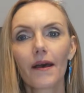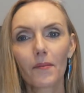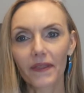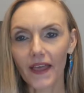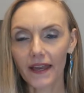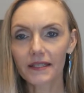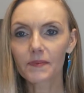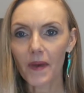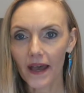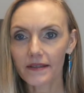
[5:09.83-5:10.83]
but that is
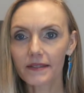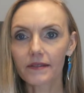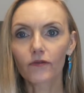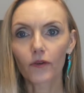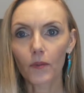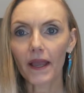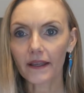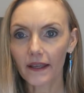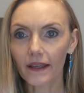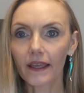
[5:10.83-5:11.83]
best for
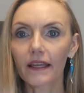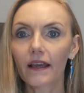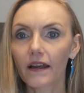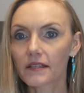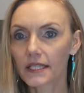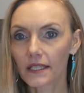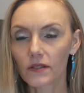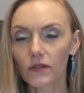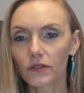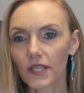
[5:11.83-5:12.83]
making any kind of
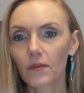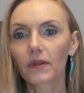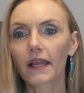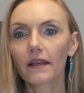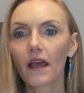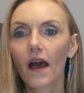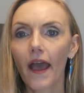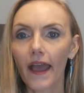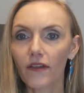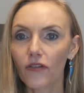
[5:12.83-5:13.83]
stencil or template.
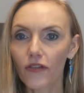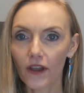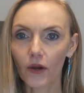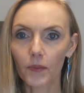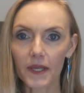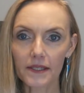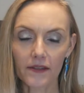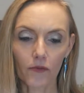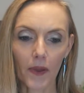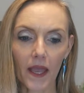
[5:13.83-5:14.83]
A thicker piece
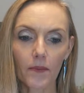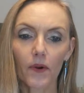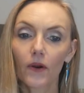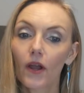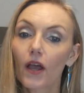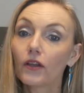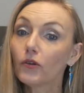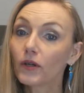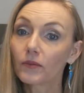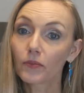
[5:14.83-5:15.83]
of paper. You
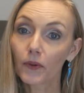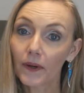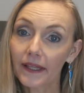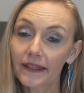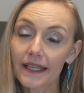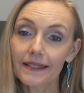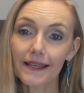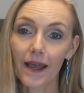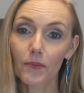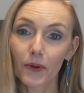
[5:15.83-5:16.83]
can print these.
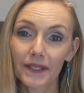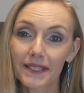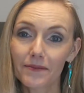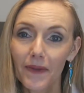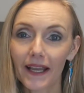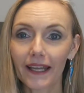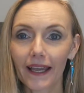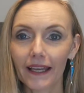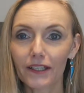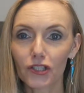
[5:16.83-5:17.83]
I printed mine, I
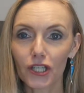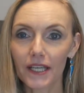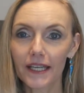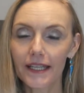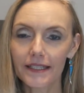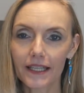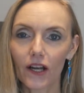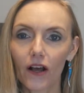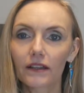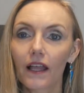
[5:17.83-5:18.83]
kind of cheated and did it
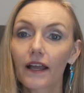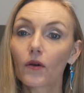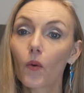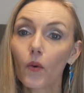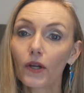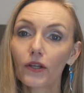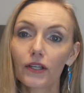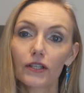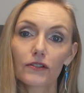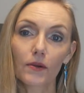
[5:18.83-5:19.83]
online, or you
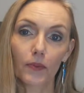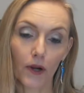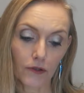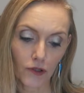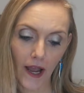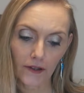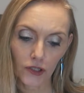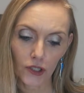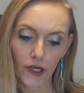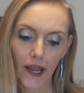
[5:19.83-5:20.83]
can use a
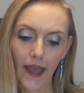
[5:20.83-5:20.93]
protractor